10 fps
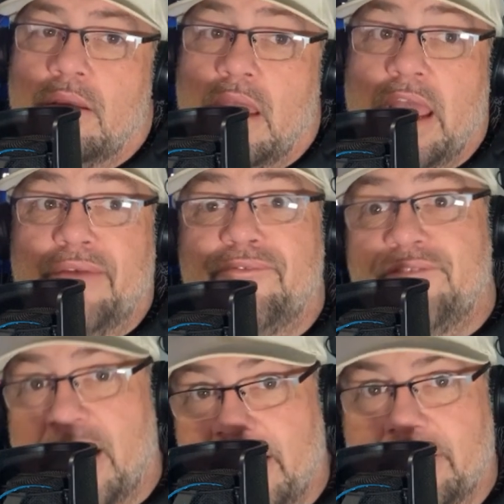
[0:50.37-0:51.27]
and
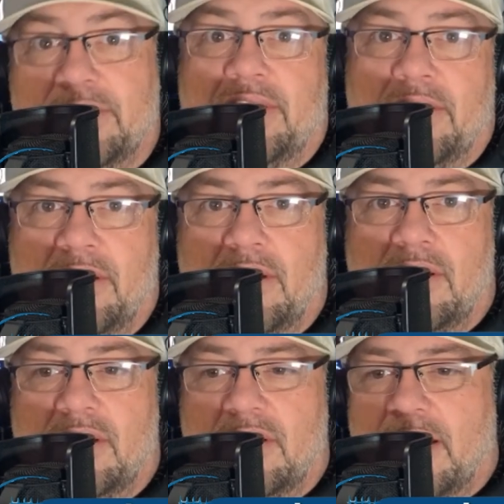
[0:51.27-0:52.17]
finally
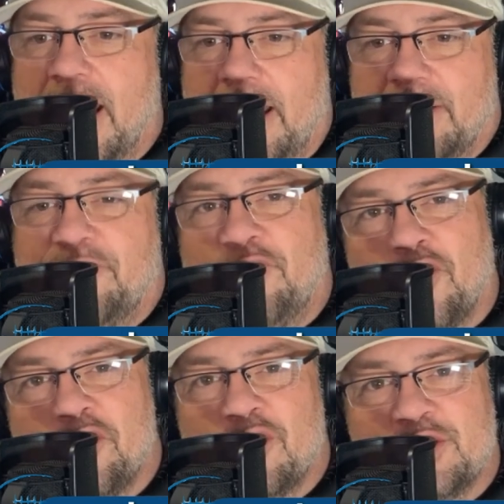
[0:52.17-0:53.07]
added
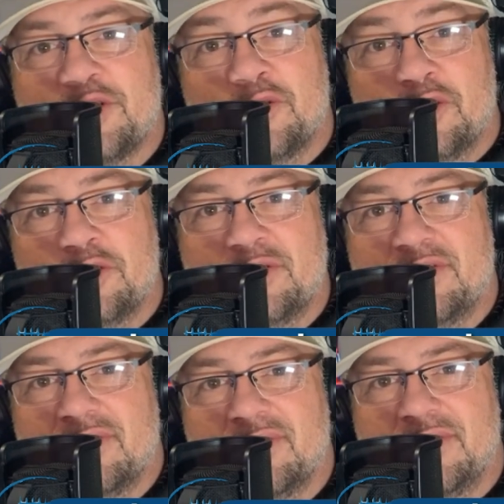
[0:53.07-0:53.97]
four new
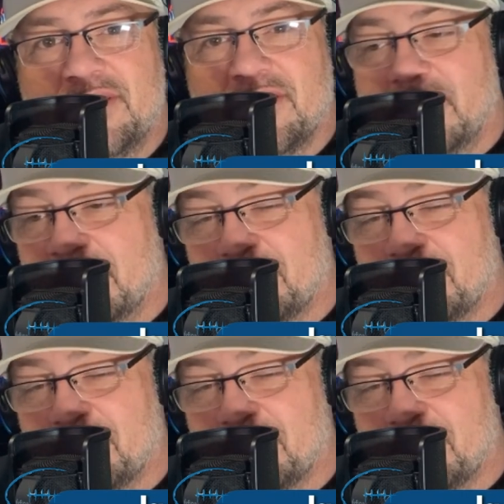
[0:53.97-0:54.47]
schools to the league's